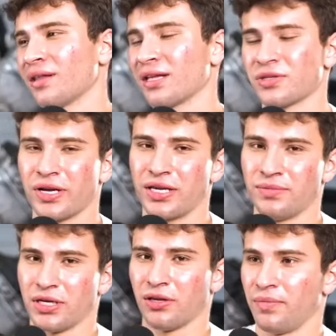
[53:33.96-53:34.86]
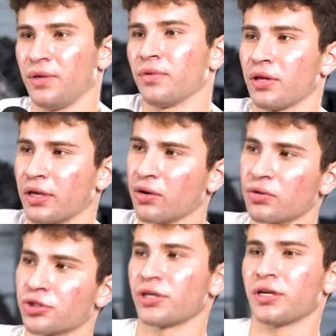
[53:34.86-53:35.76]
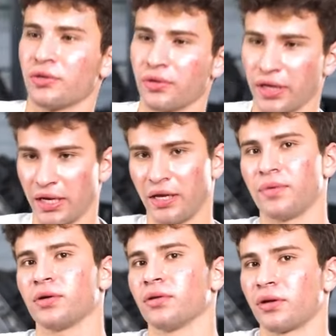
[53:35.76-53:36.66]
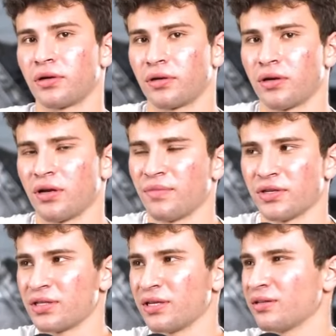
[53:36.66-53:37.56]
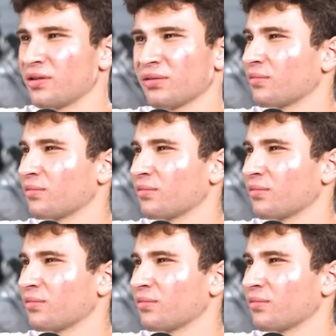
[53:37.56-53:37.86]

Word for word: That's what I keep telling people. Like, oh, should I do an NA build on a on a Mustang?